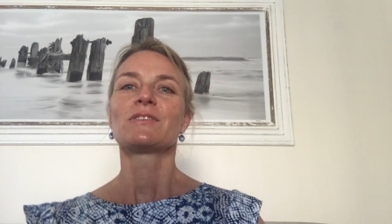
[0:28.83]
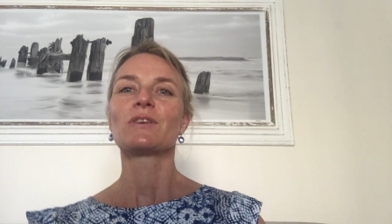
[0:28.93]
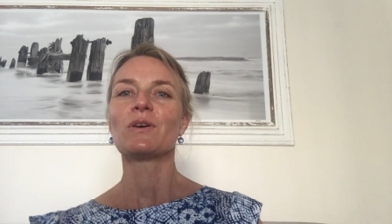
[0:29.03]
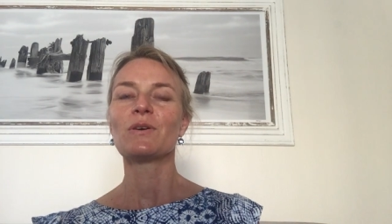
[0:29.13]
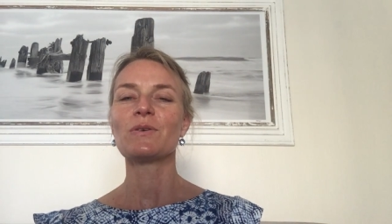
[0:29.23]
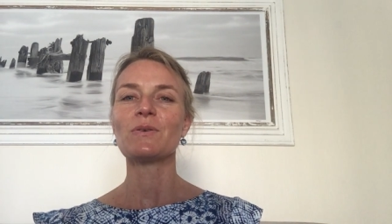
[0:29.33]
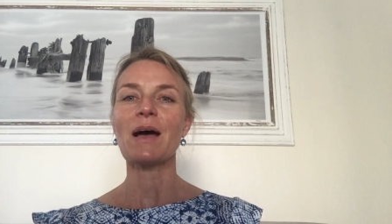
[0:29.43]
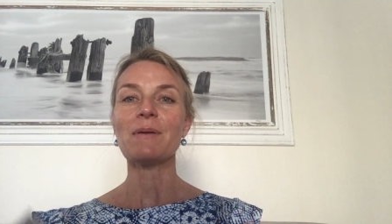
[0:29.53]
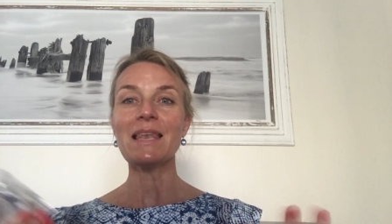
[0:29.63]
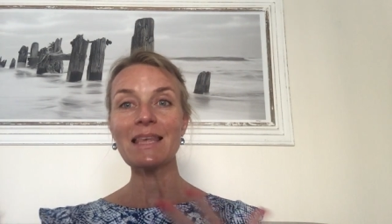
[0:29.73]
So
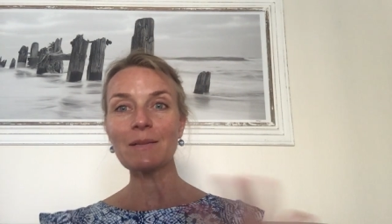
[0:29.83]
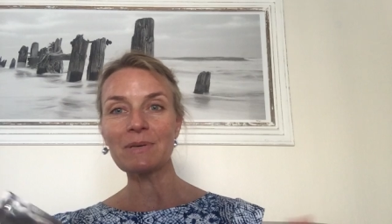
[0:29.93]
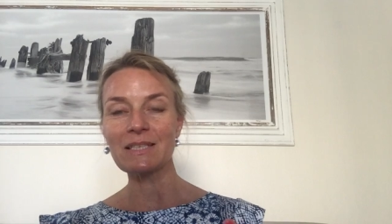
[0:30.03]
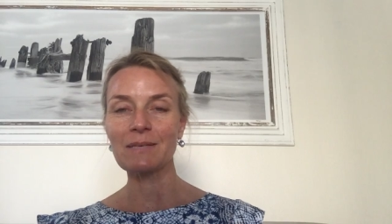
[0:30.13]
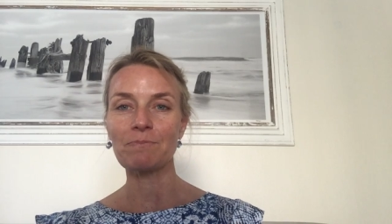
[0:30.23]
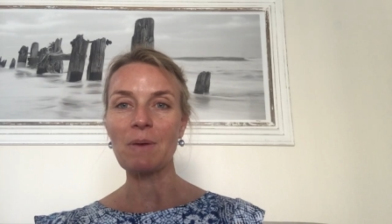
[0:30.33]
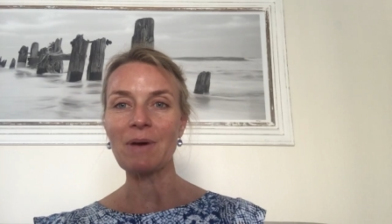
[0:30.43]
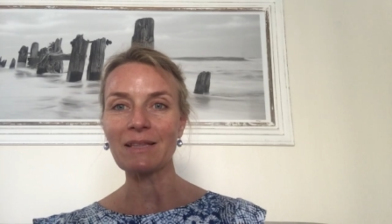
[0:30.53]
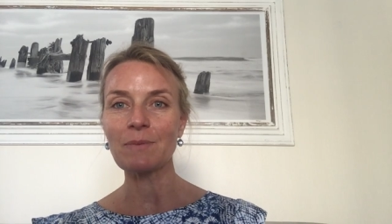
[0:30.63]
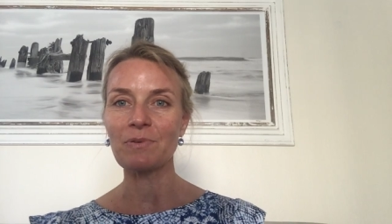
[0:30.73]
a little bit
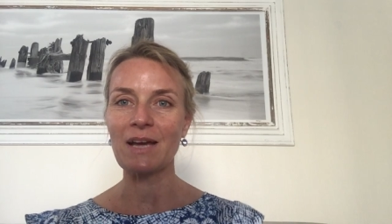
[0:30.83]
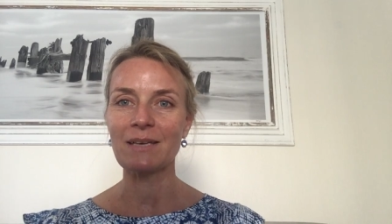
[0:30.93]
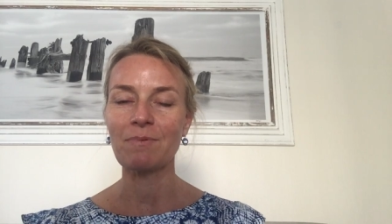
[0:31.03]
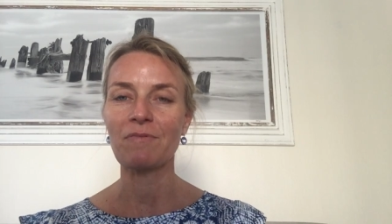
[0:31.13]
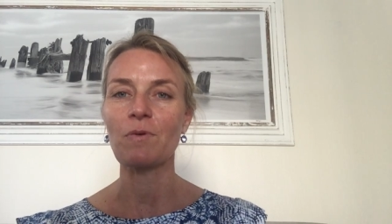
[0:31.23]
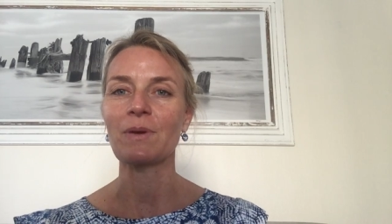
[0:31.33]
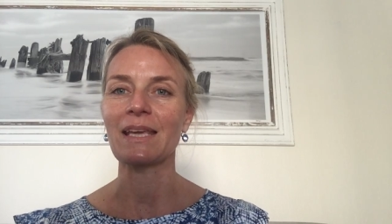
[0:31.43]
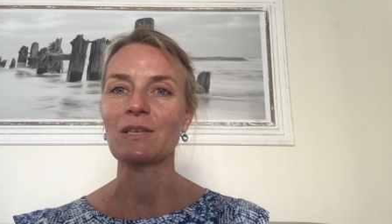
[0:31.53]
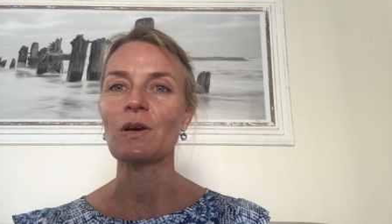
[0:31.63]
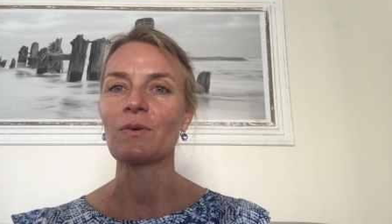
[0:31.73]
about the brand before we
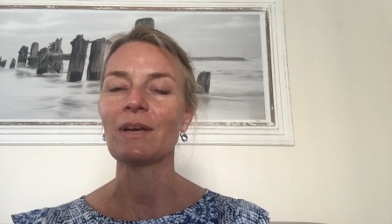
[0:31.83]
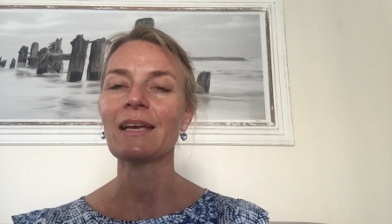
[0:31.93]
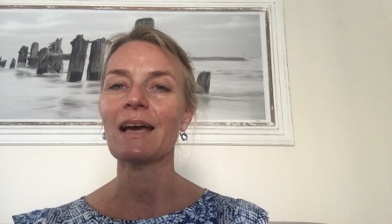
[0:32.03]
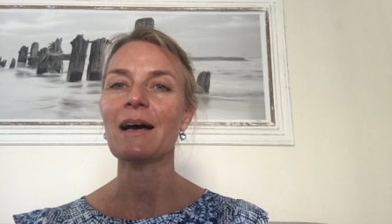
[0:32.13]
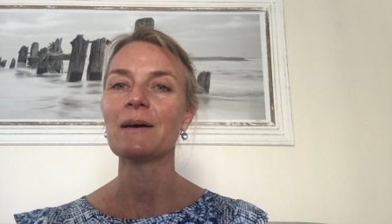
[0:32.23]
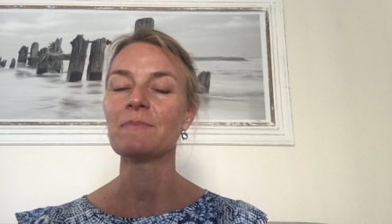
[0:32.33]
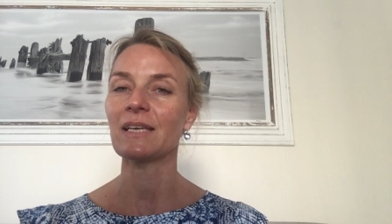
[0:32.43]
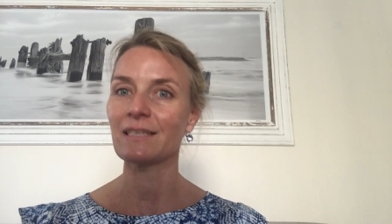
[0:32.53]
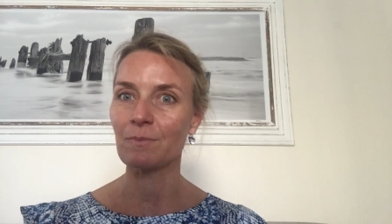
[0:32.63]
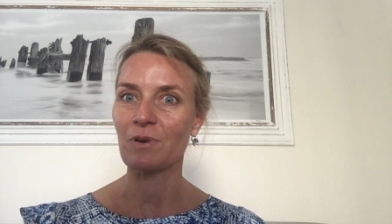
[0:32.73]
get going. Um,
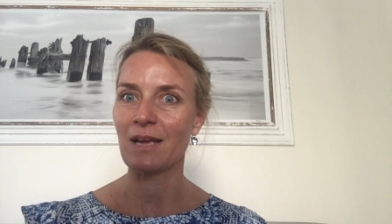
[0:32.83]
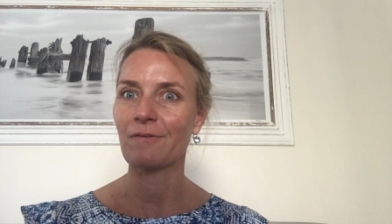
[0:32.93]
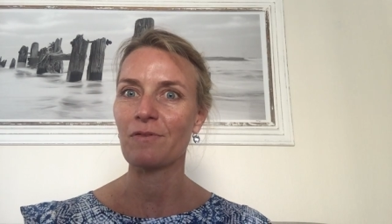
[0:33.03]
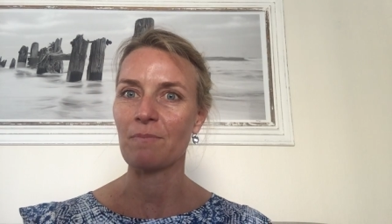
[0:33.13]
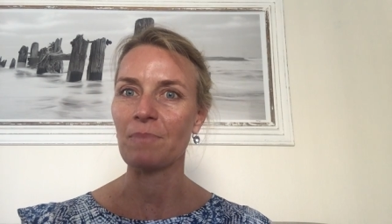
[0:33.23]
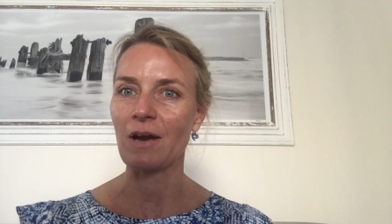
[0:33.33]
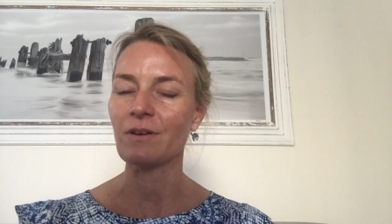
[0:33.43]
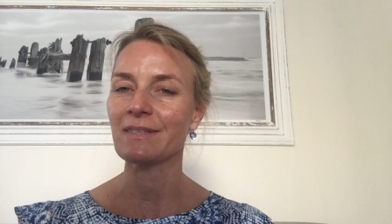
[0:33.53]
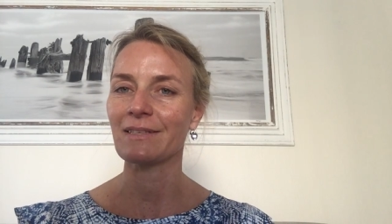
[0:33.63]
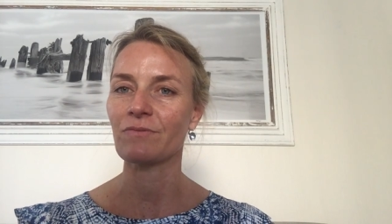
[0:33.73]
it is a brand from
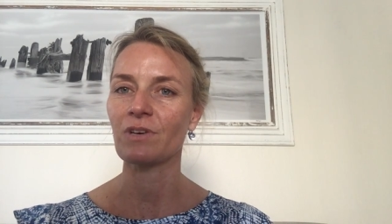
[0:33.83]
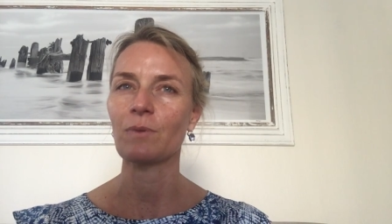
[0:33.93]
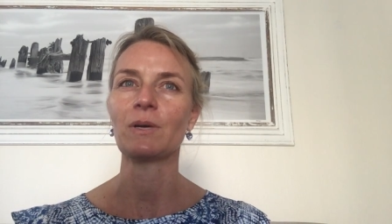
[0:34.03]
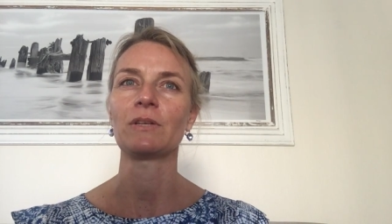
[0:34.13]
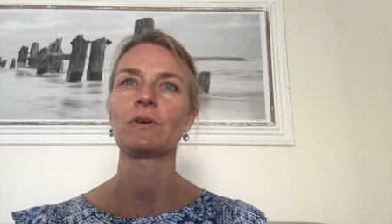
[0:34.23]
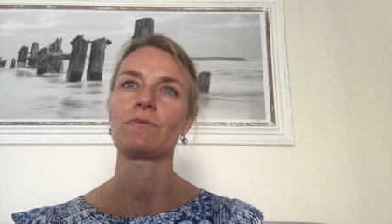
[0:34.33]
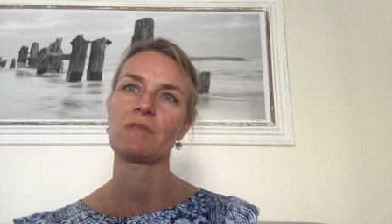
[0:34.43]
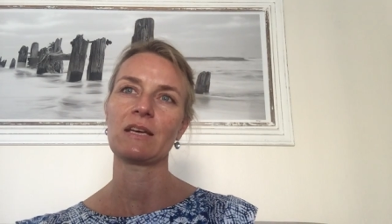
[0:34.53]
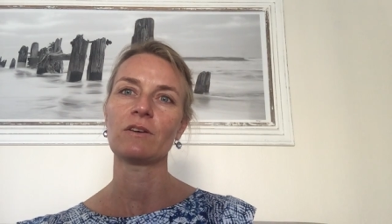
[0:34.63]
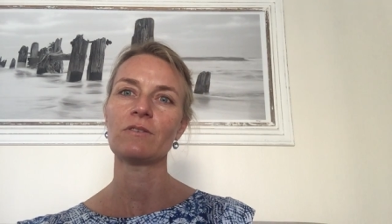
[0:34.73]
Paris. It's very well known
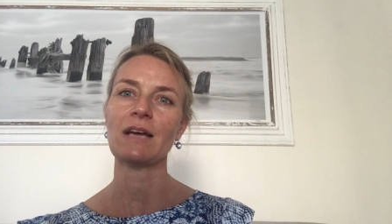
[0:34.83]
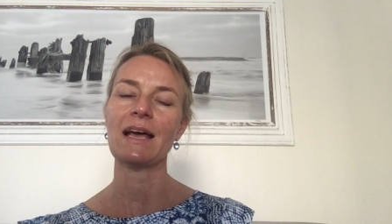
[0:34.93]
there.